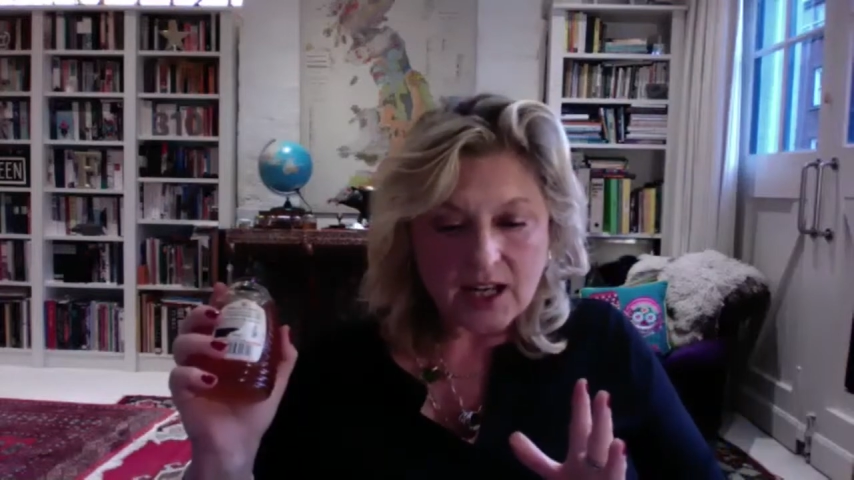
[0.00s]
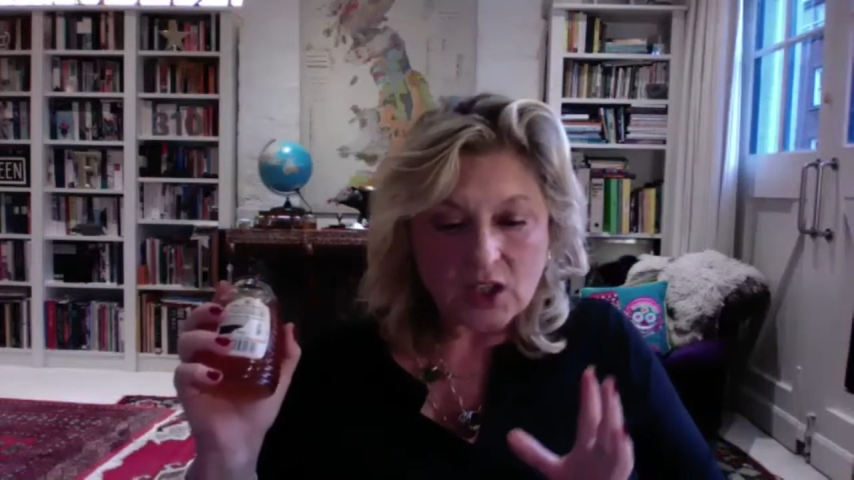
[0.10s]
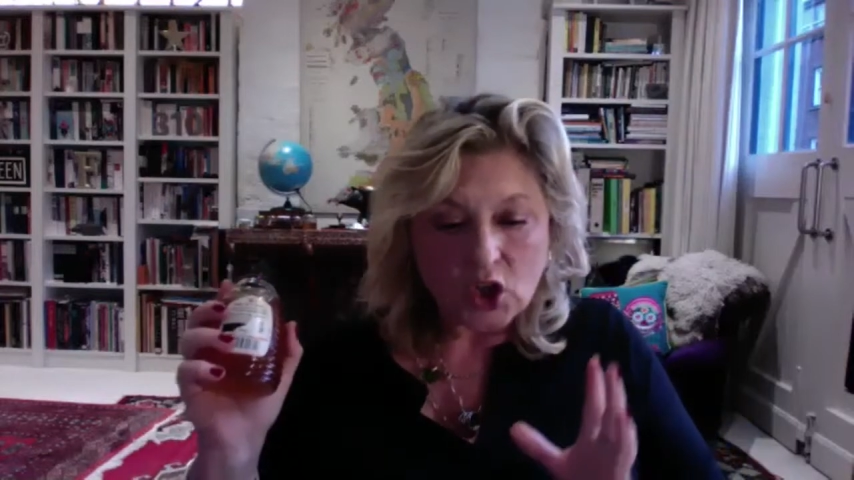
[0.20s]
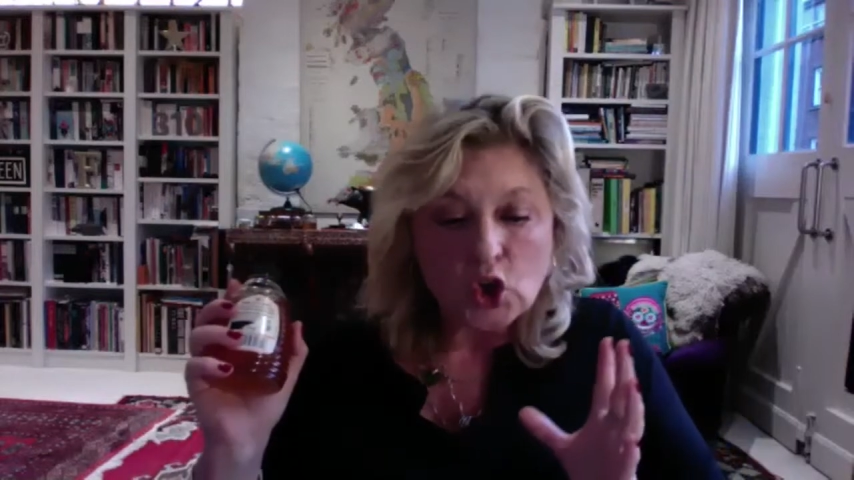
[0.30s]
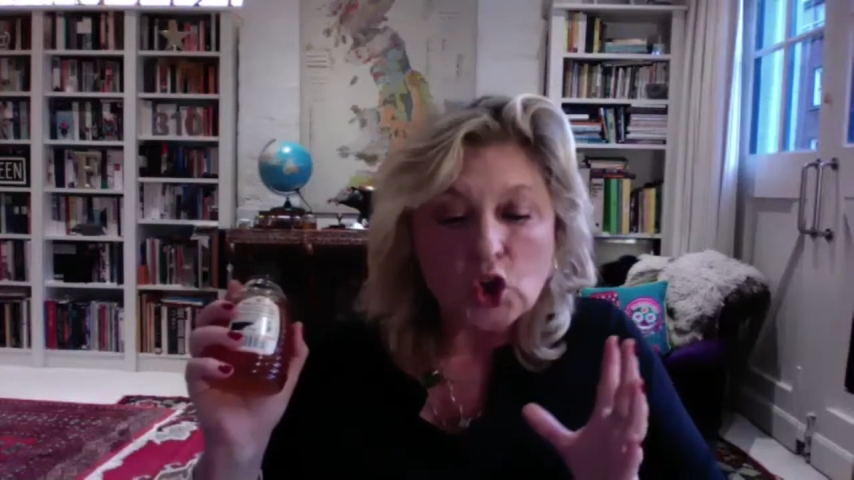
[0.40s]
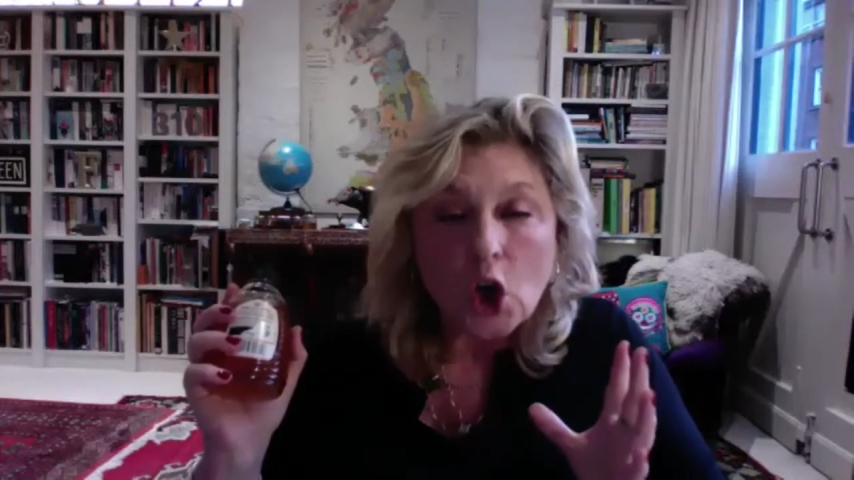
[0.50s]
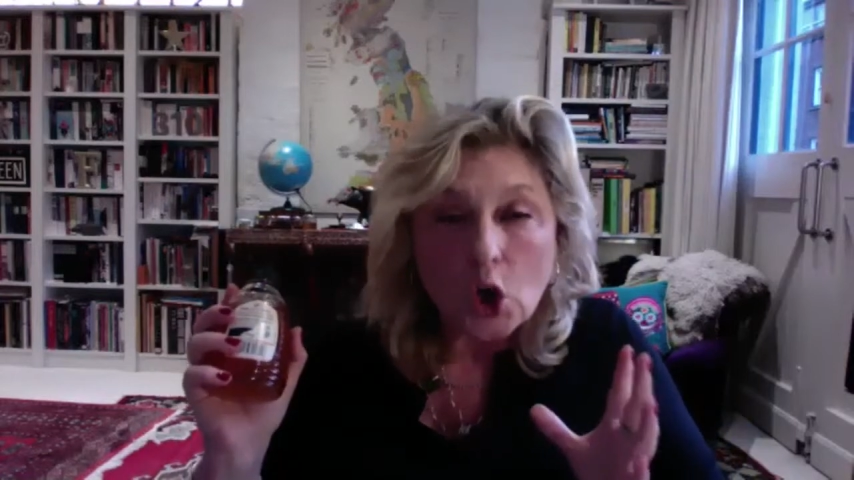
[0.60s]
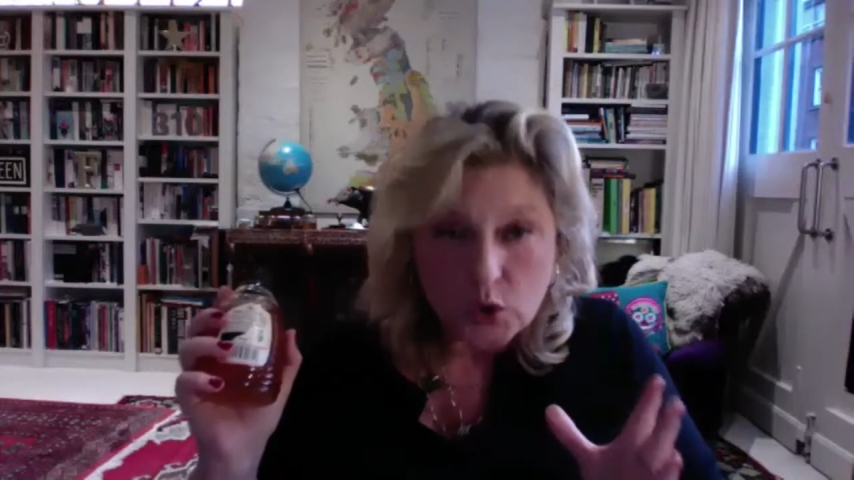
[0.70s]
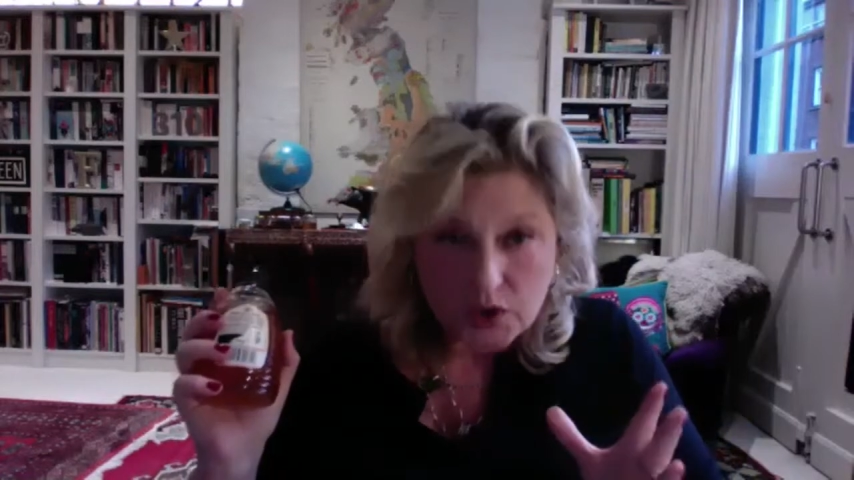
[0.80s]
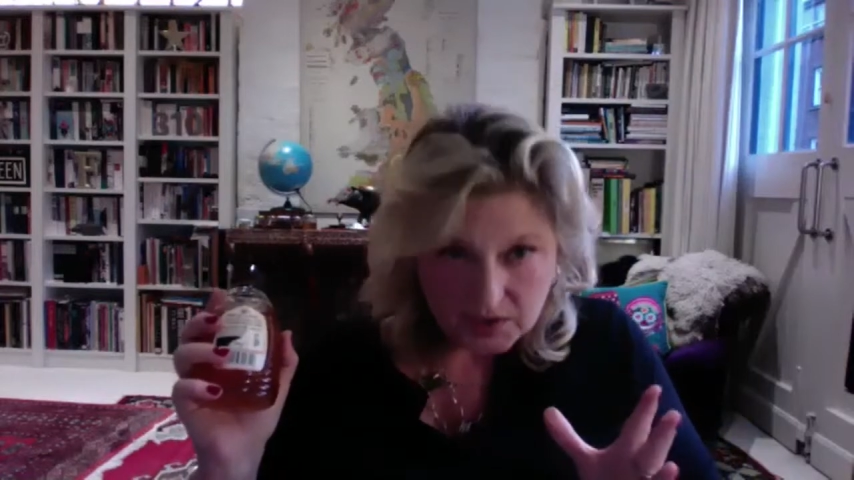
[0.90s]
a
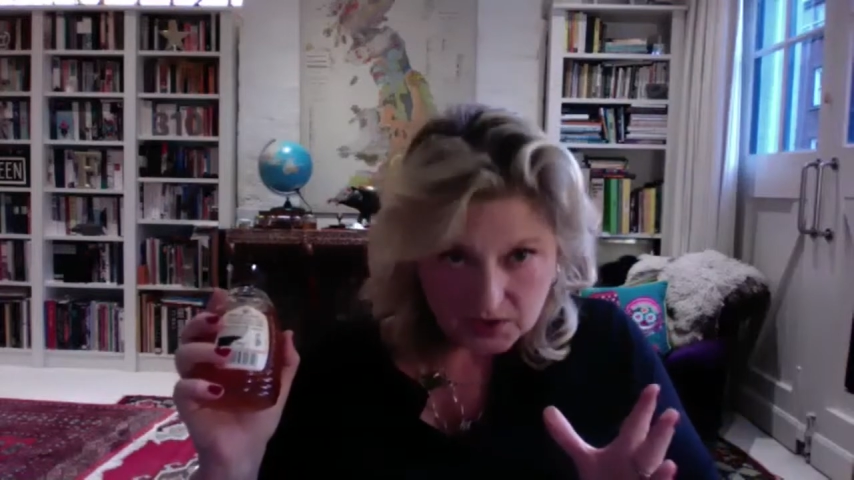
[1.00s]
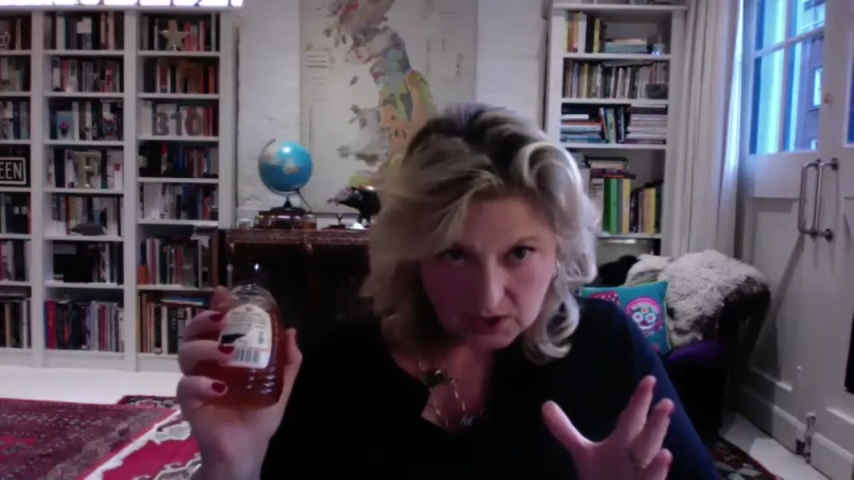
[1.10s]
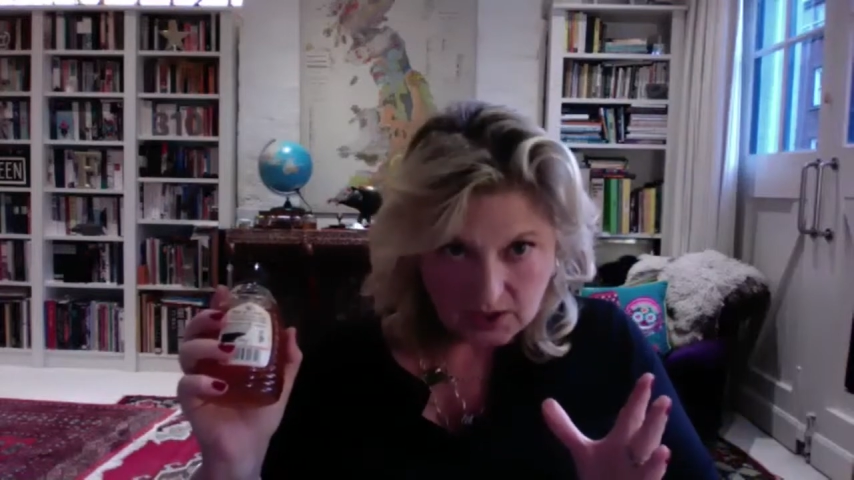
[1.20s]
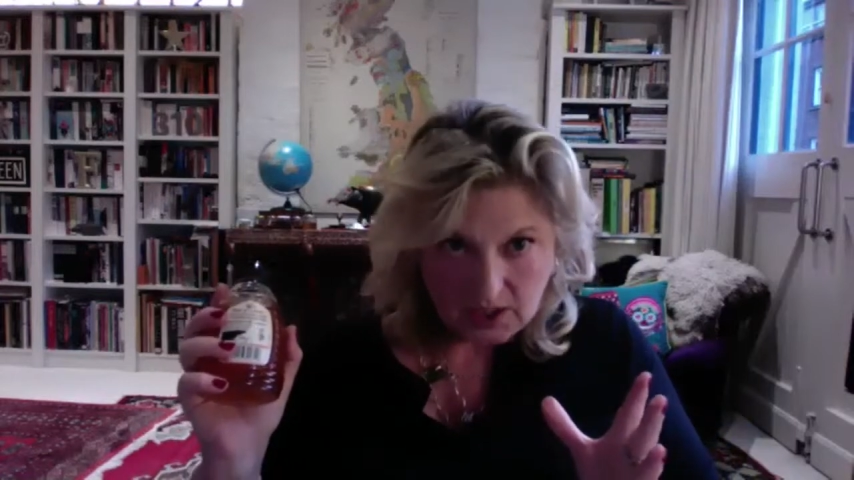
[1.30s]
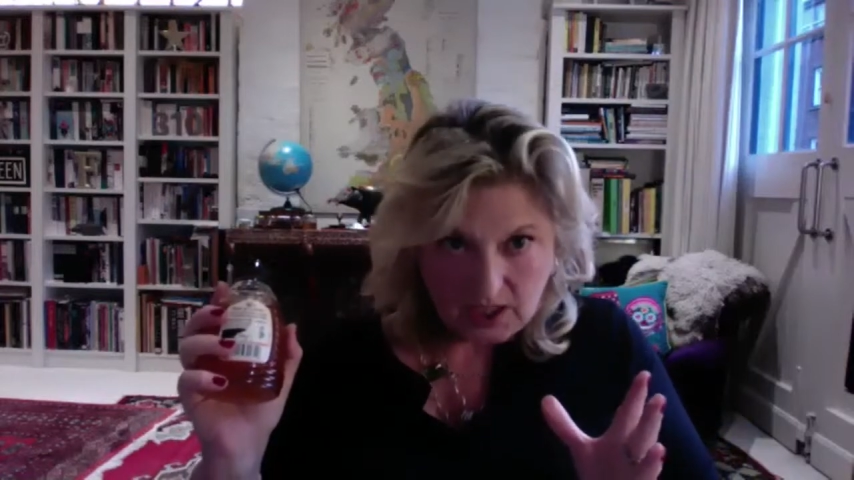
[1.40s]
ghost.